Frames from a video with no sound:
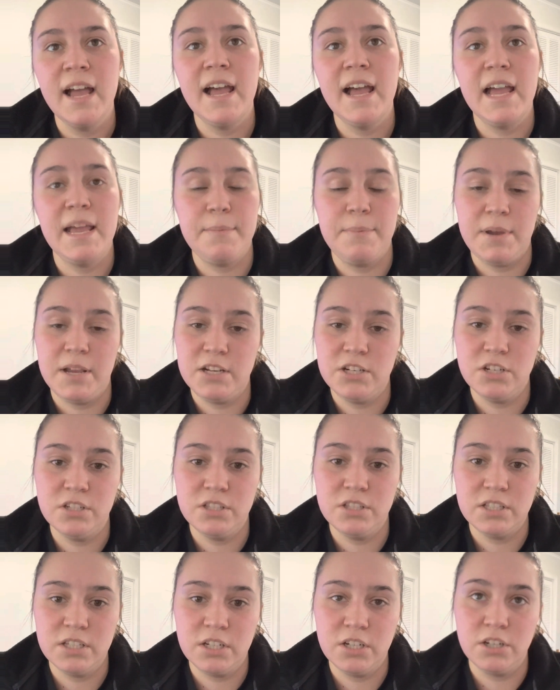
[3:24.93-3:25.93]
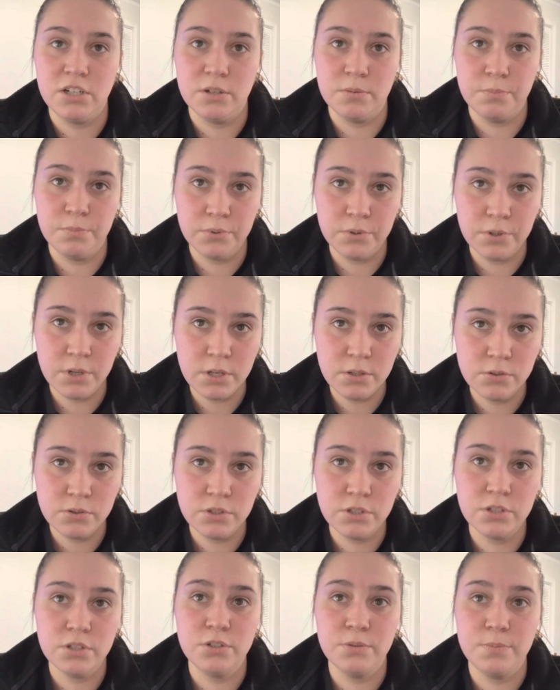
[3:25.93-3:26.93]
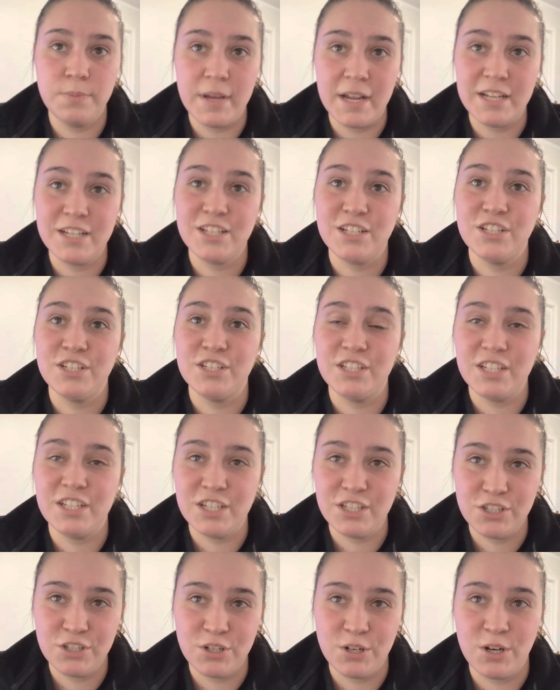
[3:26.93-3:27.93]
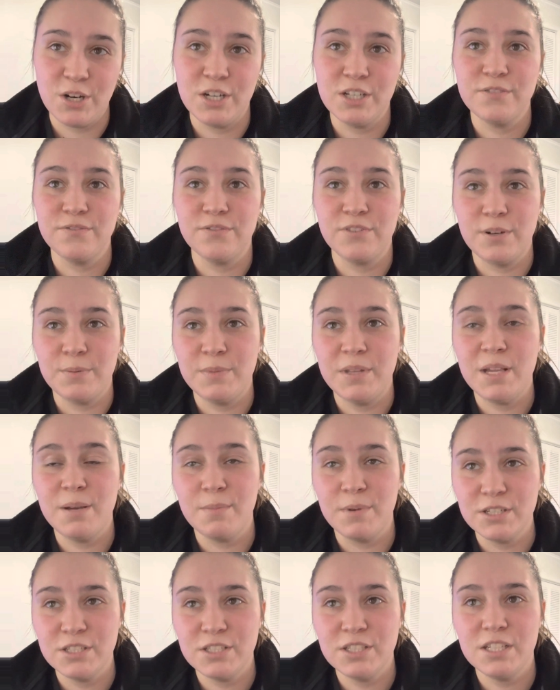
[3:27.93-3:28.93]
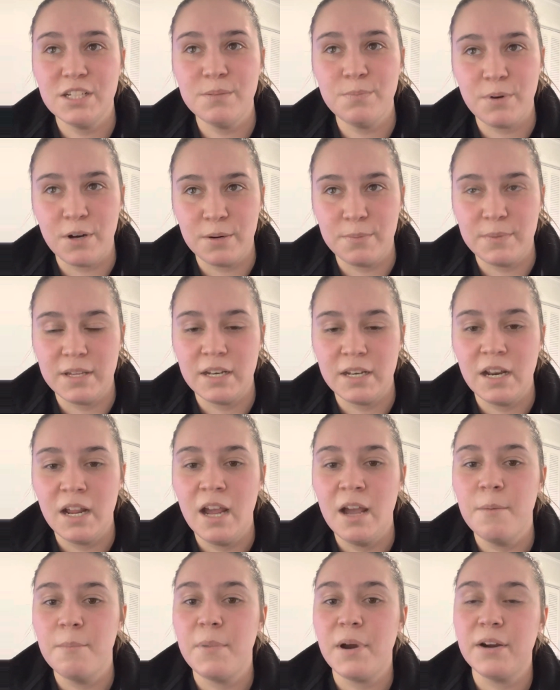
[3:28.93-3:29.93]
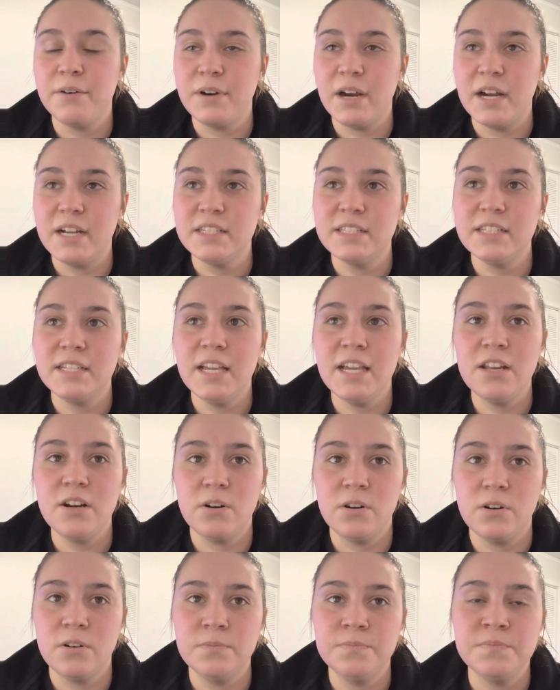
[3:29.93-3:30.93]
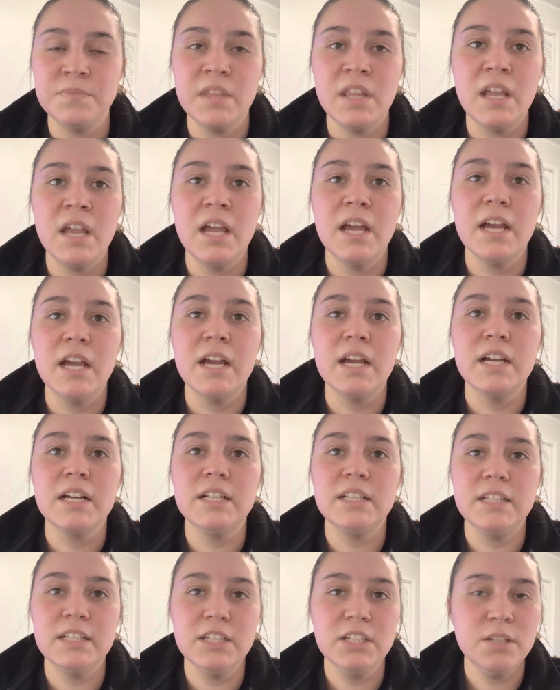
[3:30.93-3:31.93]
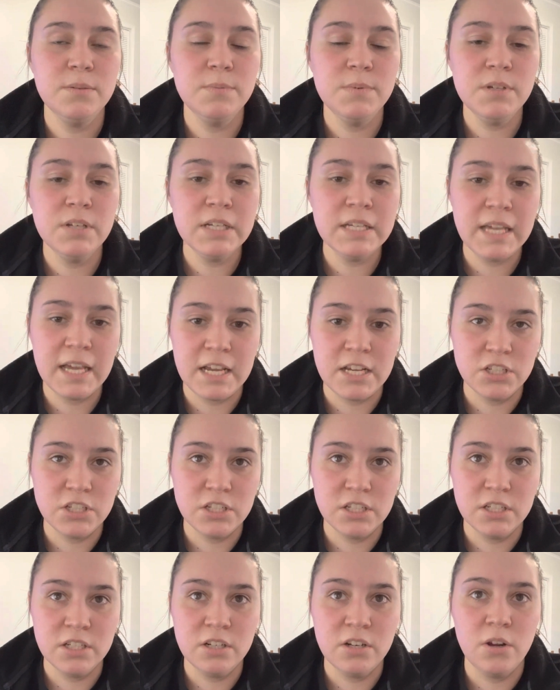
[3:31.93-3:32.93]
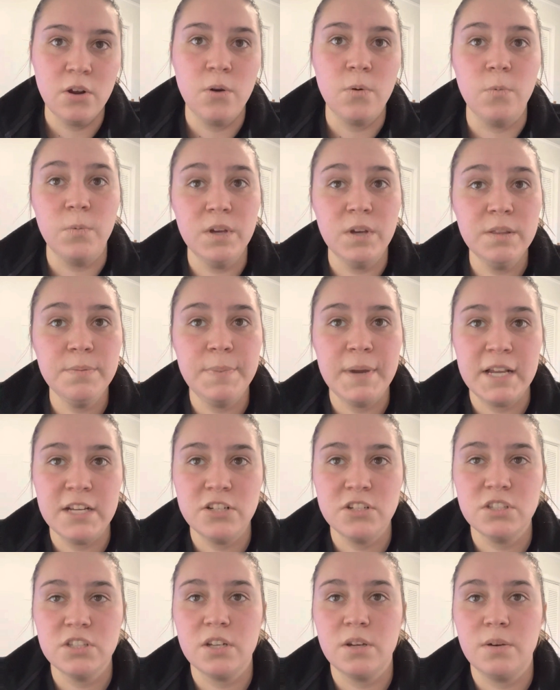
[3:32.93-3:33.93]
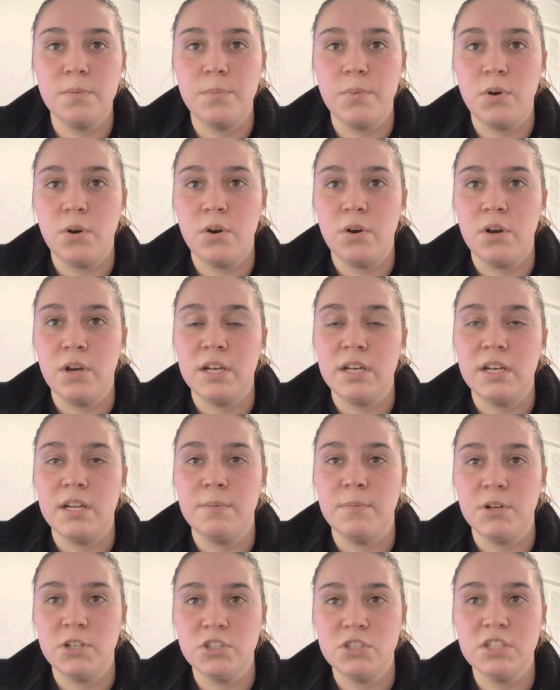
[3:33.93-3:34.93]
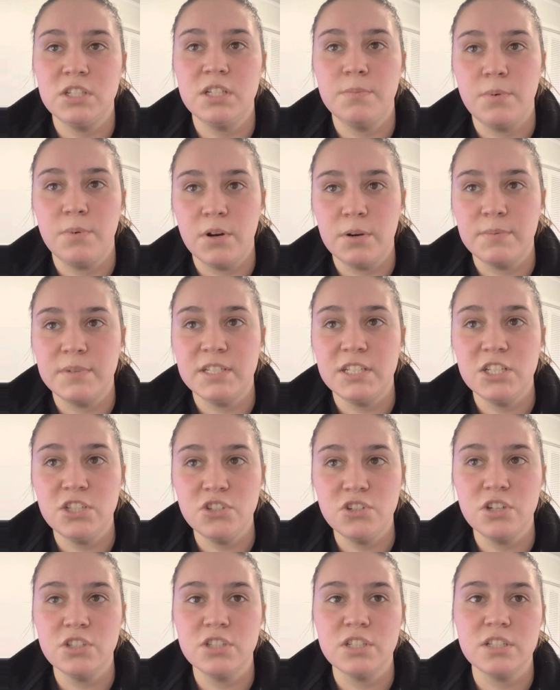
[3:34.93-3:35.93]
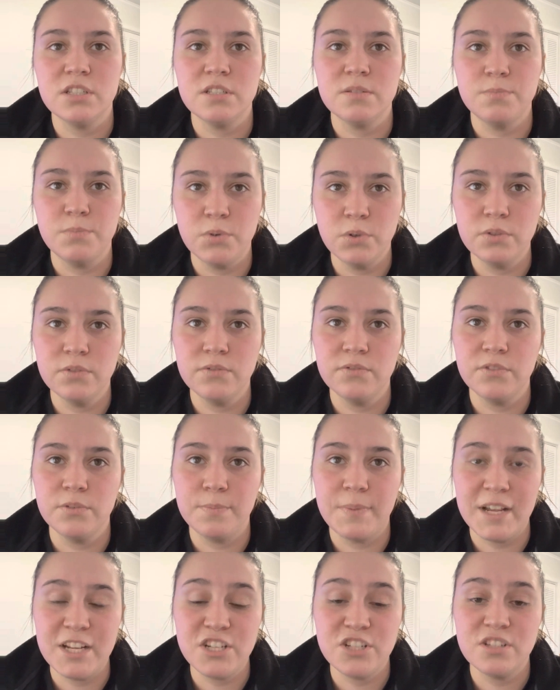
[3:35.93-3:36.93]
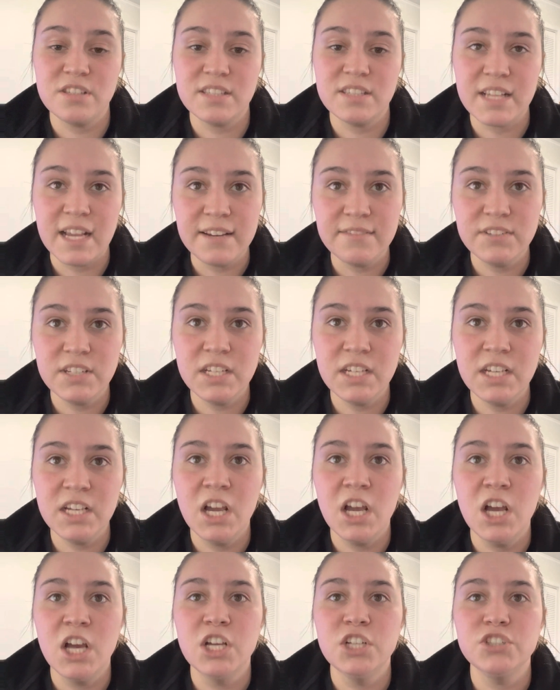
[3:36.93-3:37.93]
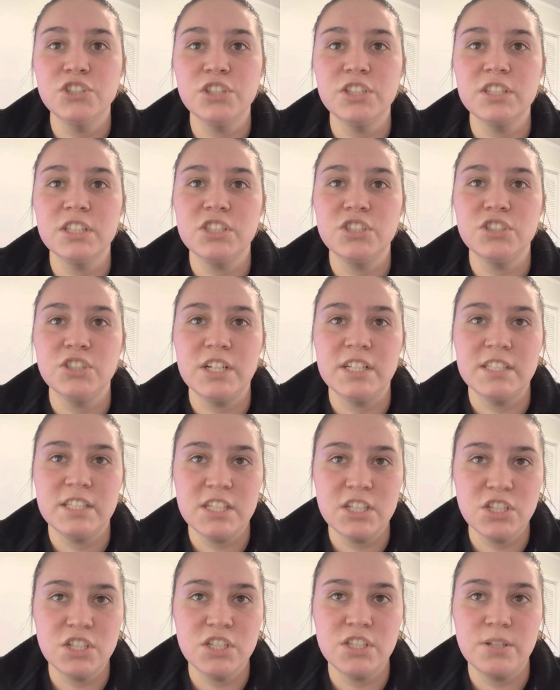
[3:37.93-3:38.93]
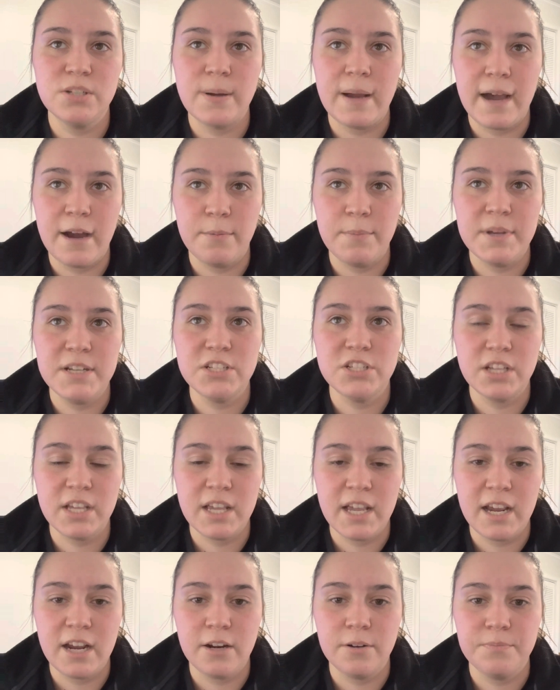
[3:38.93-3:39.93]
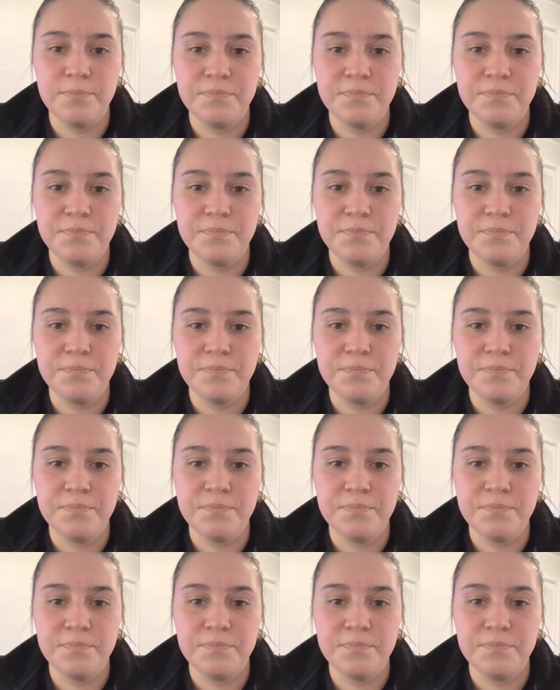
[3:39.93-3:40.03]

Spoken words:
a patient-centered approach to patient discharge from the emergency department by rising et al., clear communication with patients upon emergency department discharge is important for patient safety during the transition to outpatient care.